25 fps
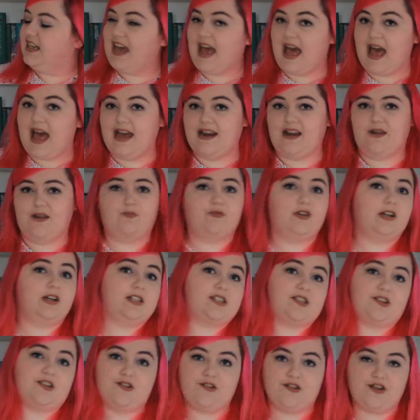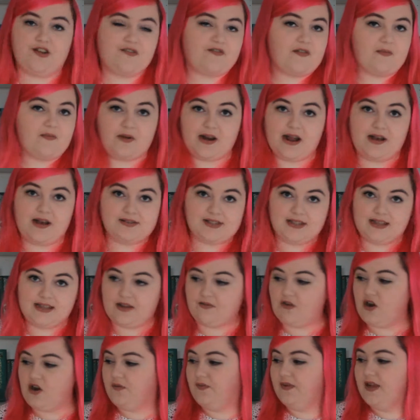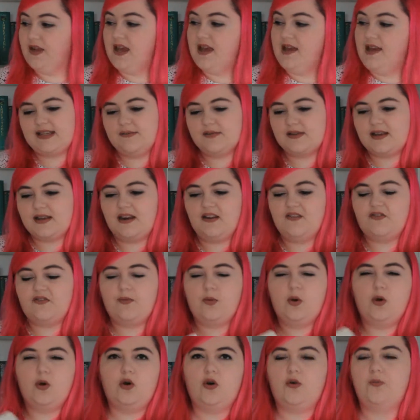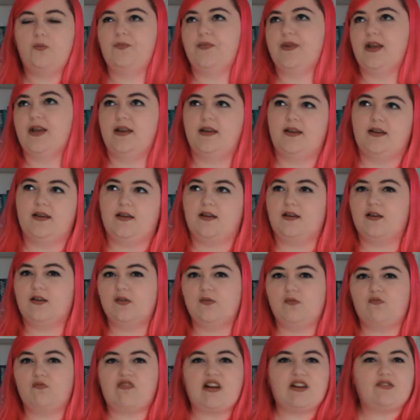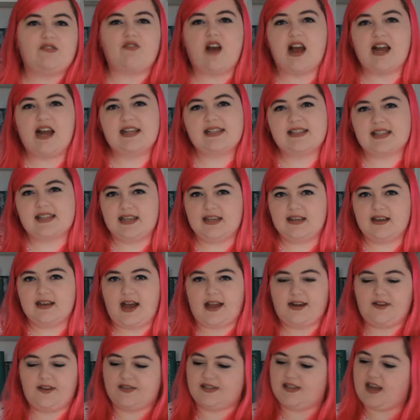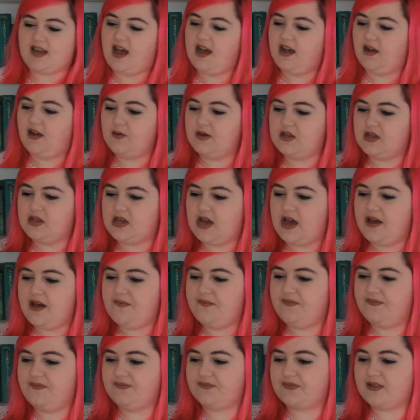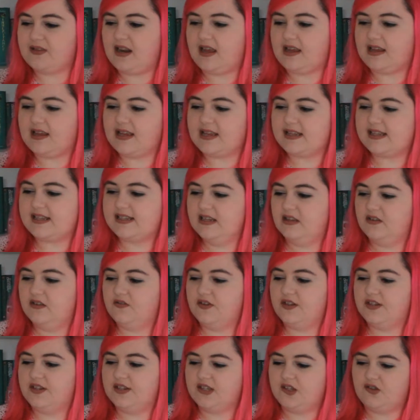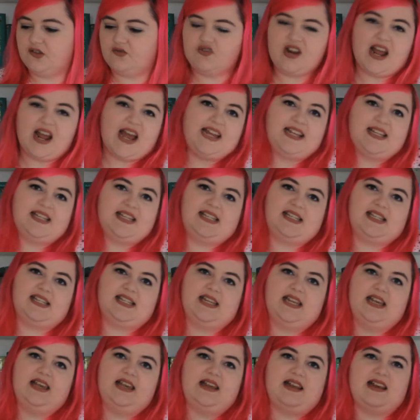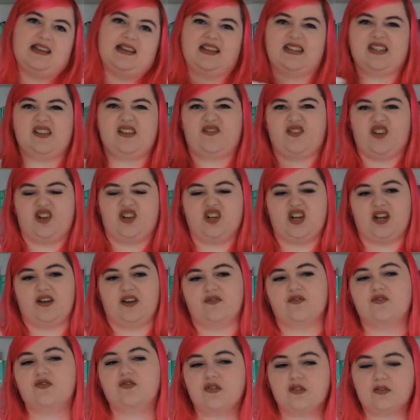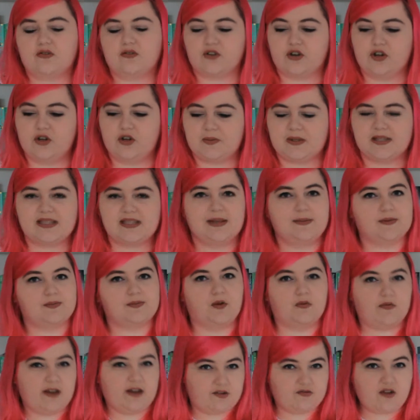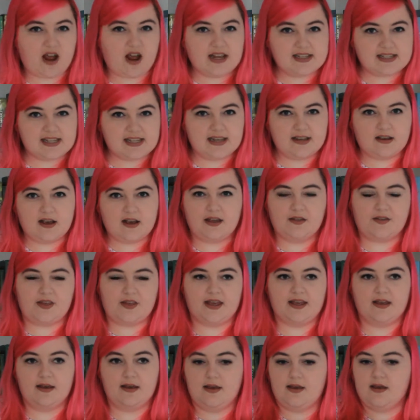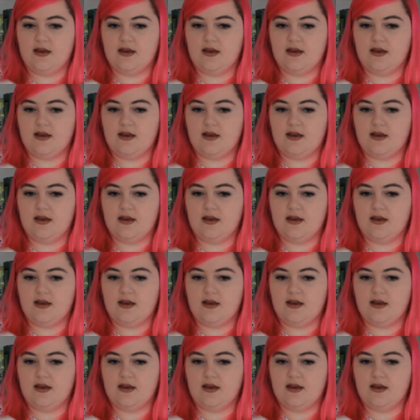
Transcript: Gann. I'm really sorry if I'm pronouncing that wrong. It seems kind of more Red Rising kind of style with like silvers and reds, like the different kind of groups. It seems more Red Rising kind of thing.